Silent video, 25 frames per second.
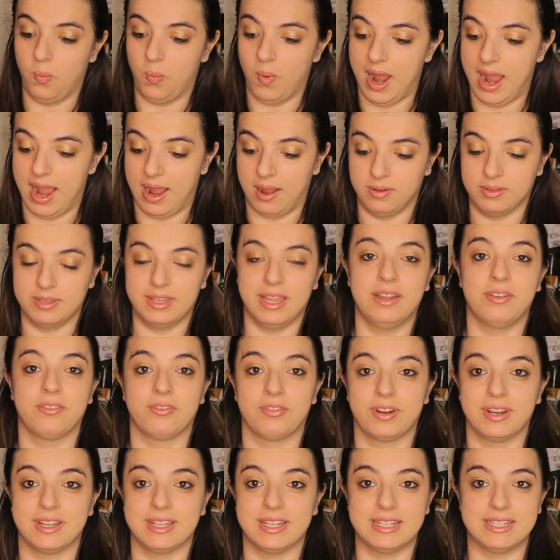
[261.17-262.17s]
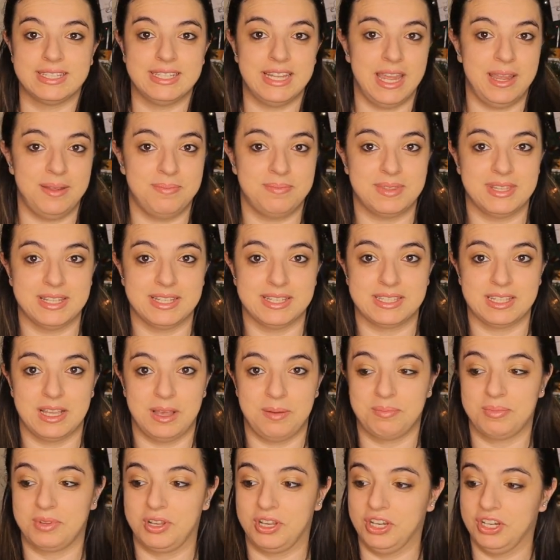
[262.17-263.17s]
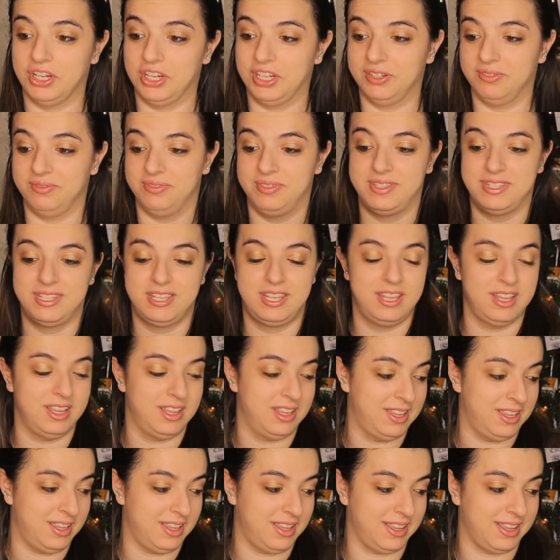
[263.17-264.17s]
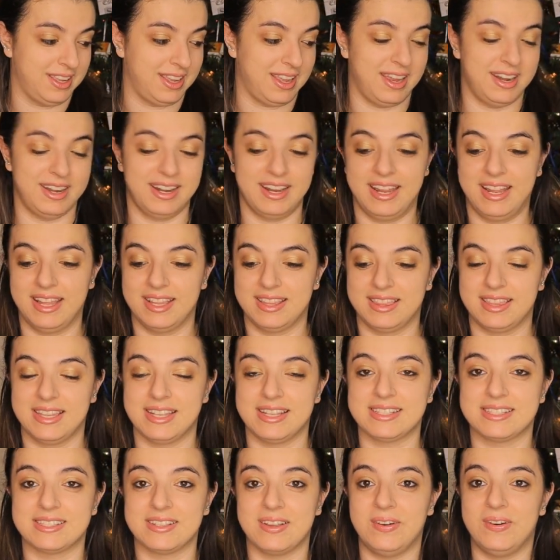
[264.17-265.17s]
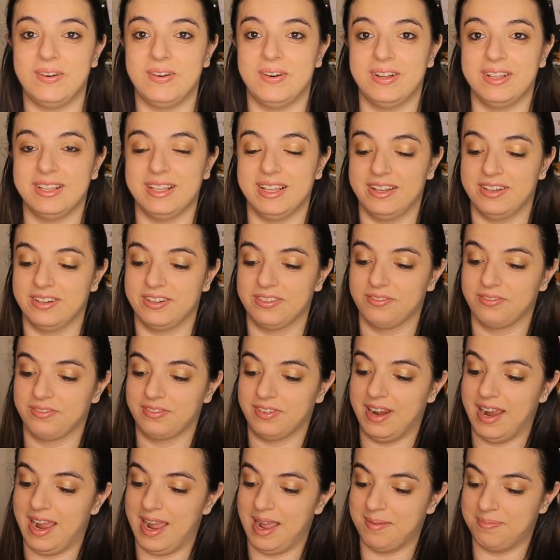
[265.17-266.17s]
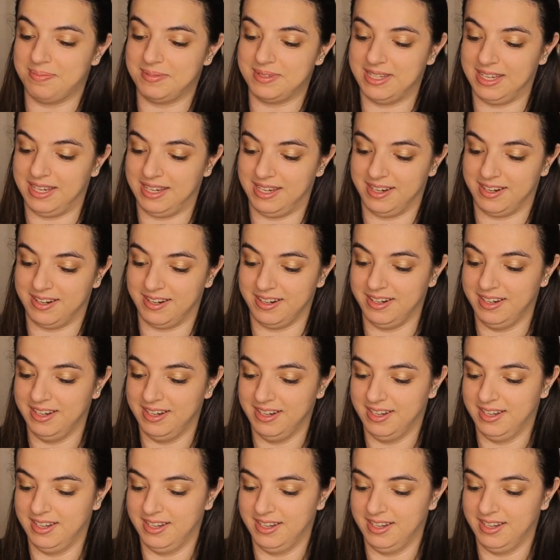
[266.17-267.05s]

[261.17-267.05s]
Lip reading: Wow, they really taped this up good. Gotta get this all unwrapped here.